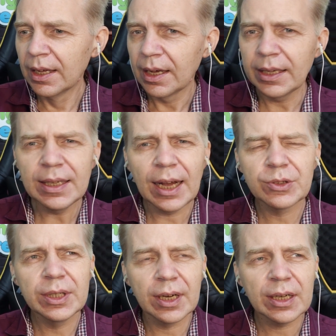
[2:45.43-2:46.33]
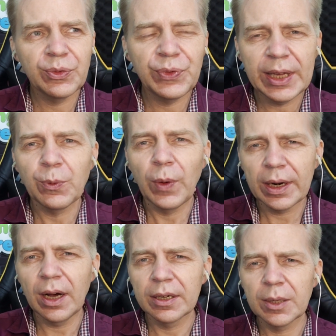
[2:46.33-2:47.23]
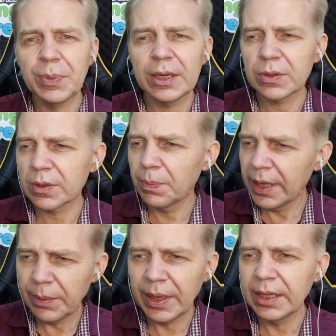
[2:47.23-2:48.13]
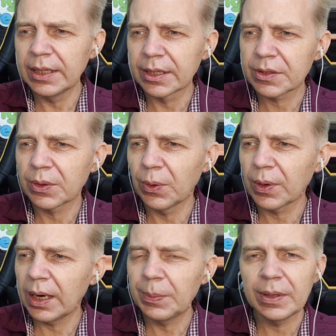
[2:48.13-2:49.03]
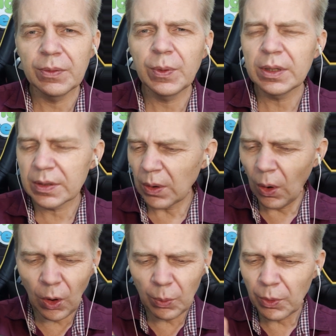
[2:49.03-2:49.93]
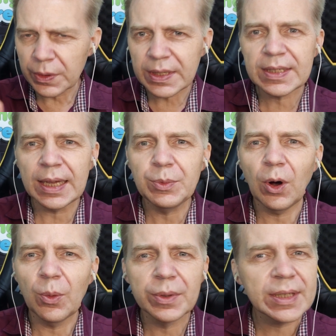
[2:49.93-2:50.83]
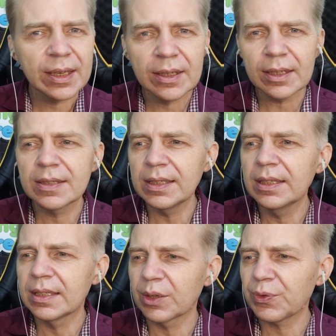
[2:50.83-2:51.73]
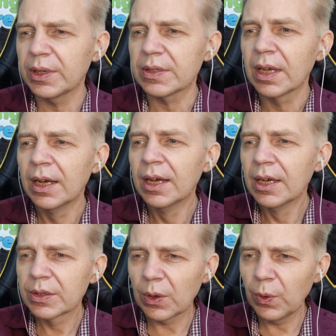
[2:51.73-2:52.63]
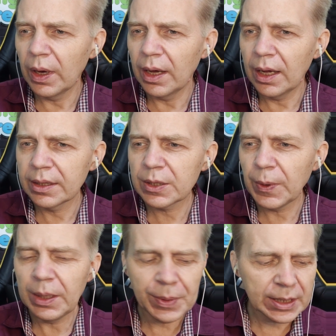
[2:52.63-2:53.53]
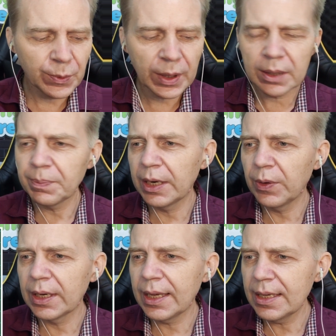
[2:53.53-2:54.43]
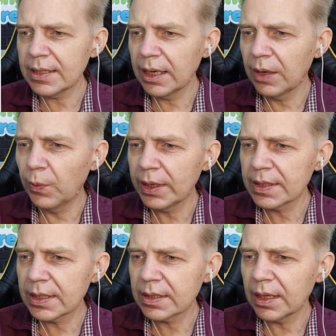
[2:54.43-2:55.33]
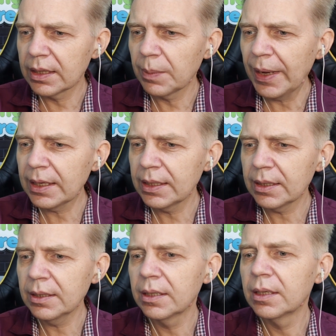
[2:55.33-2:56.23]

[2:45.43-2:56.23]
I actually got a fake 100 pesos many years ago, grabe. It was almost the same. You almost cannot see the difference. So, on the 20 peso, we got Manuel Quezon, and what is this on the back here?